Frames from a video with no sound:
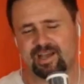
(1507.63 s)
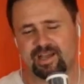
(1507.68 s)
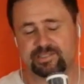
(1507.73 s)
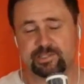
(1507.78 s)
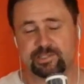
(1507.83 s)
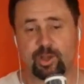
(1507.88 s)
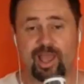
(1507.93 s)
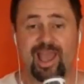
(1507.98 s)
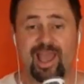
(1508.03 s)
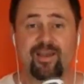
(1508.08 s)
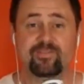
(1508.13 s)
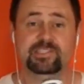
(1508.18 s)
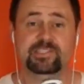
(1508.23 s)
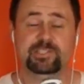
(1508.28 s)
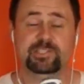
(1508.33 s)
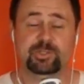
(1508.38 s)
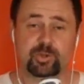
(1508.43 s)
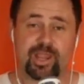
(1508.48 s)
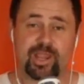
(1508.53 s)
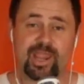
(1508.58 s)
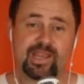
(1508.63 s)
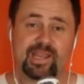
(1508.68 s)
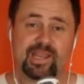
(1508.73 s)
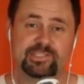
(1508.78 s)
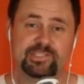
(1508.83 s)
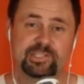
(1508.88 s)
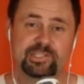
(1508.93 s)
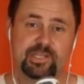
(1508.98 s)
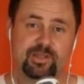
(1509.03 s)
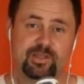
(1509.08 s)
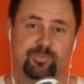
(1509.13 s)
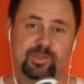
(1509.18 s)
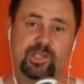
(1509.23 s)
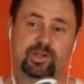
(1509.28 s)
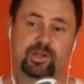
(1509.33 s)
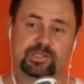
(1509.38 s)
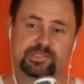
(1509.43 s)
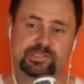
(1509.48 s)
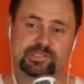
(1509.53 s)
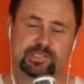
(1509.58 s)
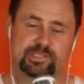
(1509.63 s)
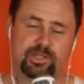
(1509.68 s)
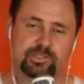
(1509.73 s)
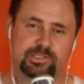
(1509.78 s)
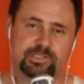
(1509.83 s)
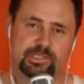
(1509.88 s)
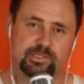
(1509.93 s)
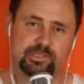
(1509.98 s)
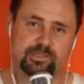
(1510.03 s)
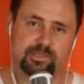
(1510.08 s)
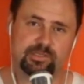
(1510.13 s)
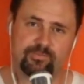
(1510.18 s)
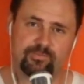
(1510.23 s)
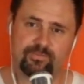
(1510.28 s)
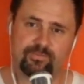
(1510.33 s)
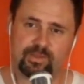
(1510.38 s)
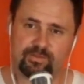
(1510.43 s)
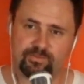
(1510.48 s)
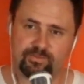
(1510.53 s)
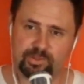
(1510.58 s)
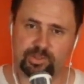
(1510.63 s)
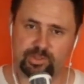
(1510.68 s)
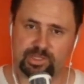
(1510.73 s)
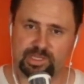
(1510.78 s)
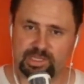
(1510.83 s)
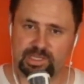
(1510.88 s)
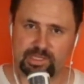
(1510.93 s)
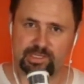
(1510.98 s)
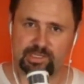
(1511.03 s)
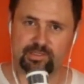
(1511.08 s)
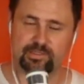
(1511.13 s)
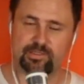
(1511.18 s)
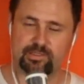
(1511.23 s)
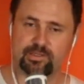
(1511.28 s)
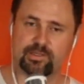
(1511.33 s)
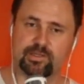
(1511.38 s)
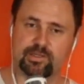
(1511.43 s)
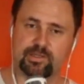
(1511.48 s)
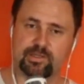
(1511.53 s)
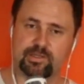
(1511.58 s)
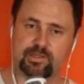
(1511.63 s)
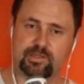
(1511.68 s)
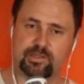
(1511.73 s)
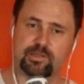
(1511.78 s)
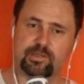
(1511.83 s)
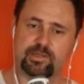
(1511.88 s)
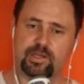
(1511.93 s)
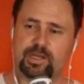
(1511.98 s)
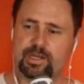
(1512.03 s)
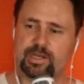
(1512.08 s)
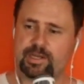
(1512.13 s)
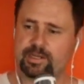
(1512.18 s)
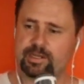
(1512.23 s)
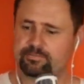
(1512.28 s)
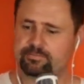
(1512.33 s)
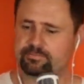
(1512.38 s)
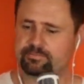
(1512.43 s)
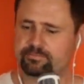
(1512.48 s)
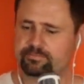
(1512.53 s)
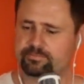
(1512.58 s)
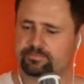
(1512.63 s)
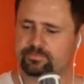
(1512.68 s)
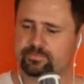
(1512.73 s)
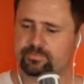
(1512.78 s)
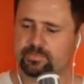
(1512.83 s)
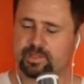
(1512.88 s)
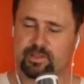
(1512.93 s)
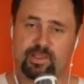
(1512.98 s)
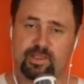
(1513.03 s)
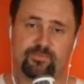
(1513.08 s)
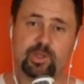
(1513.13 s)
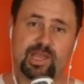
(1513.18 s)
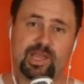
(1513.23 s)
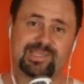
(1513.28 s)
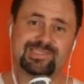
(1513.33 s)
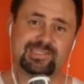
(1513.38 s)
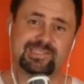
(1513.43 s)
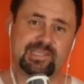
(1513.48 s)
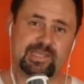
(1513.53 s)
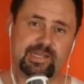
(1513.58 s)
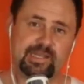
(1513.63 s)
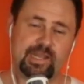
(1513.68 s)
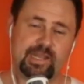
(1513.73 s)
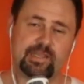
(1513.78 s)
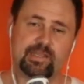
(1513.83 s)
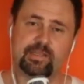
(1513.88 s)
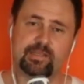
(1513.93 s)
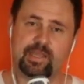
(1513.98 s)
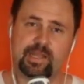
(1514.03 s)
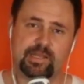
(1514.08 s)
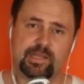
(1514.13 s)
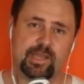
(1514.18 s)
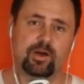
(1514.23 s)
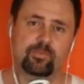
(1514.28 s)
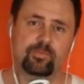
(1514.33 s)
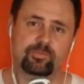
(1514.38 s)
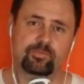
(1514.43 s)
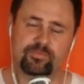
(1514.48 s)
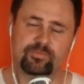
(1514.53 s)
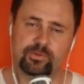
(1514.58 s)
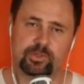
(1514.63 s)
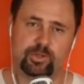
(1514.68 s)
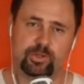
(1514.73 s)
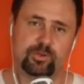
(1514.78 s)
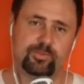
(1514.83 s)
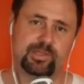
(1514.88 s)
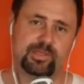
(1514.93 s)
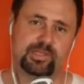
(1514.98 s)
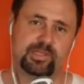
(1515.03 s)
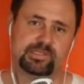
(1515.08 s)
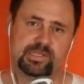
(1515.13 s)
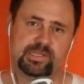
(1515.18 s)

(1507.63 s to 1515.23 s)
I have this great GDPR consultant. If you need if you guys need any help, if you know anybody needs any help,